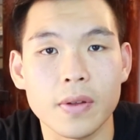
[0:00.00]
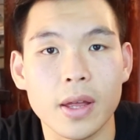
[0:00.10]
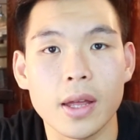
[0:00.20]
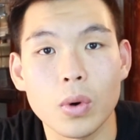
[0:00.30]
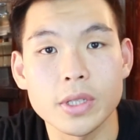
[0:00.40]

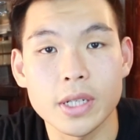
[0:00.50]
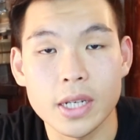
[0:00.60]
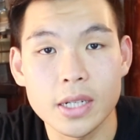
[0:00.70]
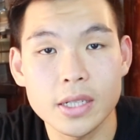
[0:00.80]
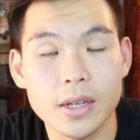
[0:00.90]
And was it
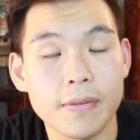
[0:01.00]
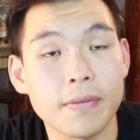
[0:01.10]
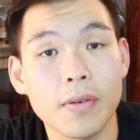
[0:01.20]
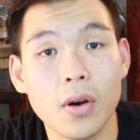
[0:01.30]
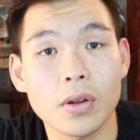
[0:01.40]
easy?
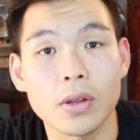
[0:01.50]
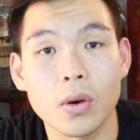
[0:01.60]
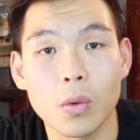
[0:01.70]
Fuck no.